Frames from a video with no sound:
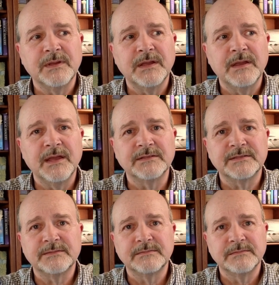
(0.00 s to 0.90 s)

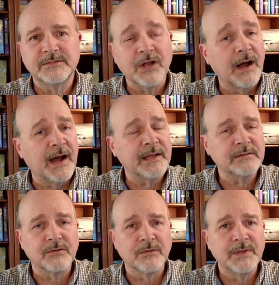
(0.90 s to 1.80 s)
it's taught
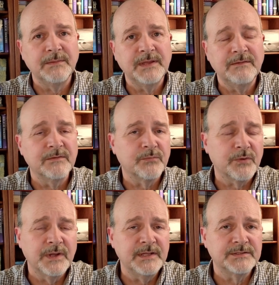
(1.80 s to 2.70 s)
or maybe even
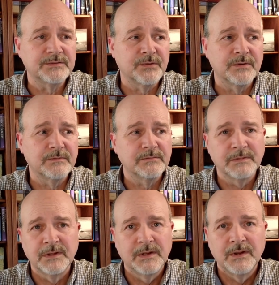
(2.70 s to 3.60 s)
preached or
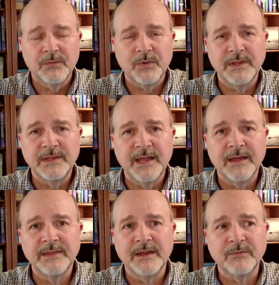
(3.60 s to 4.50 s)
written
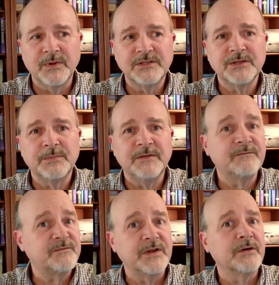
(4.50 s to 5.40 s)
down that we should be
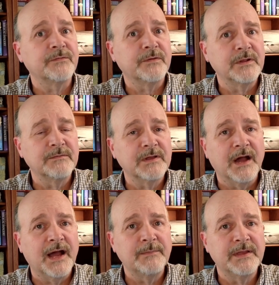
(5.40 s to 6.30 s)
fearful of
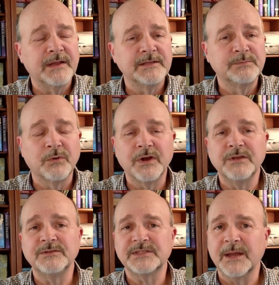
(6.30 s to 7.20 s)
God because, boy,
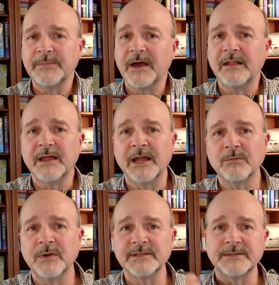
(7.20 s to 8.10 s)
you step out of line
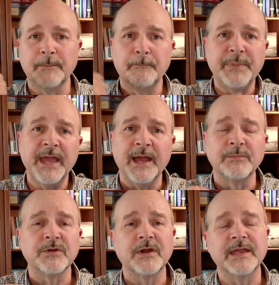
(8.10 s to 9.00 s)
once and bam,
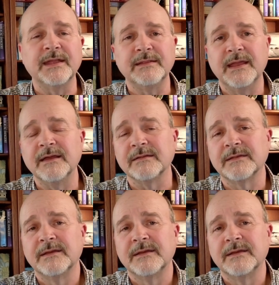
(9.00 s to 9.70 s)
you're going to get nailed.